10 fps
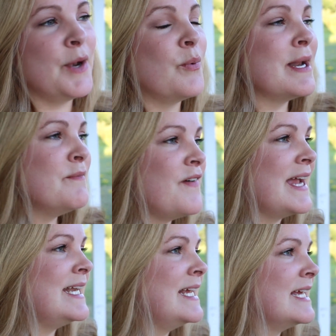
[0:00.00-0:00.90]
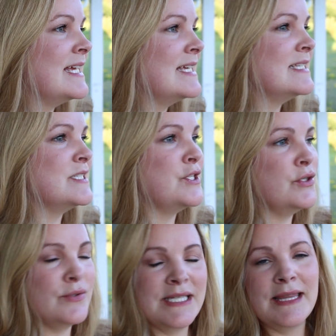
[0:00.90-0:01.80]
And what I'm finding is
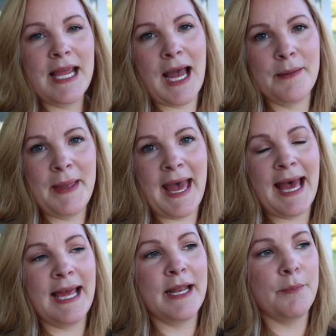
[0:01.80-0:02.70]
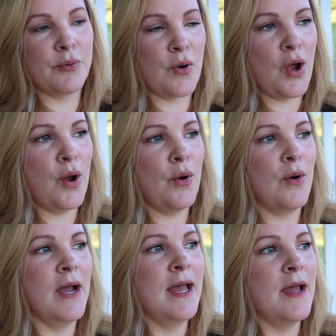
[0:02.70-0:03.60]
using the iPad Pro